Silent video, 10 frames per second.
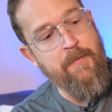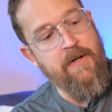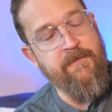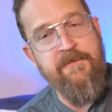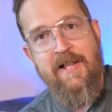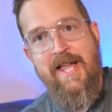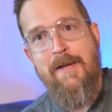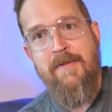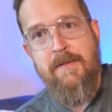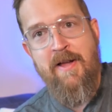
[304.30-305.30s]
a bit of
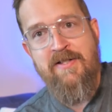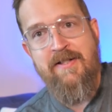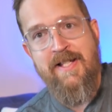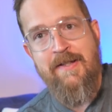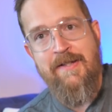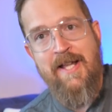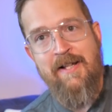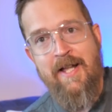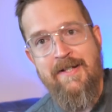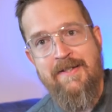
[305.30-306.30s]
flame, especially in the
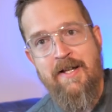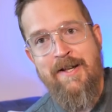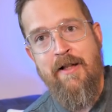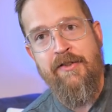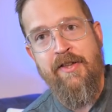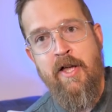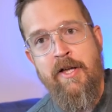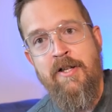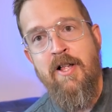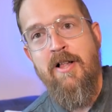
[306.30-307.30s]
daylight sun
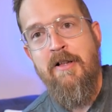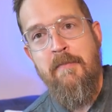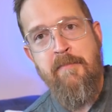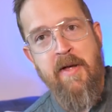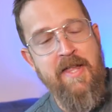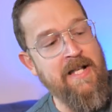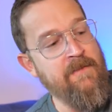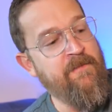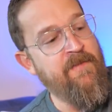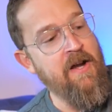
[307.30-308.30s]
outside, but it's
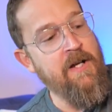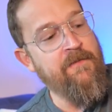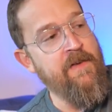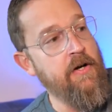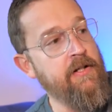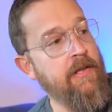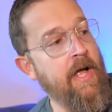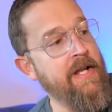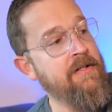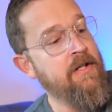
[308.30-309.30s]
very, very
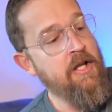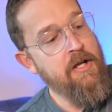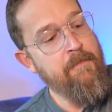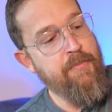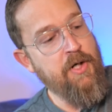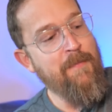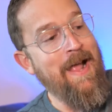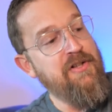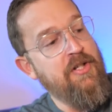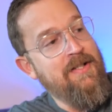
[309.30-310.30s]
light. Book
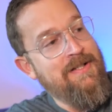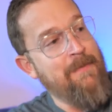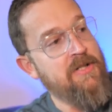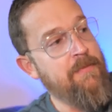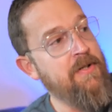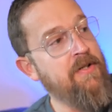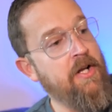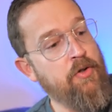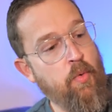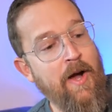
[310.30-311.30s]
matching seems to be
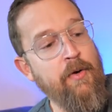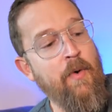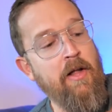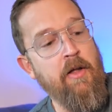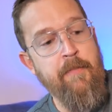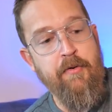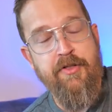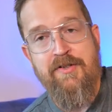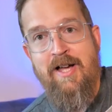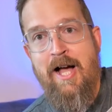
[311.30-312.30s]
done quite well on both
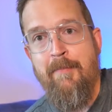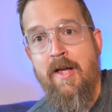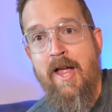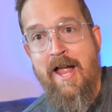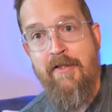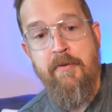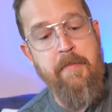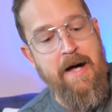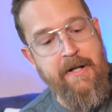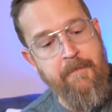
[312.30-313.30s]
the top and the
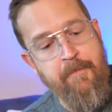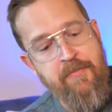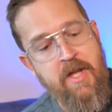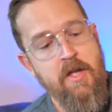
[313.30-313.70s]
bottom.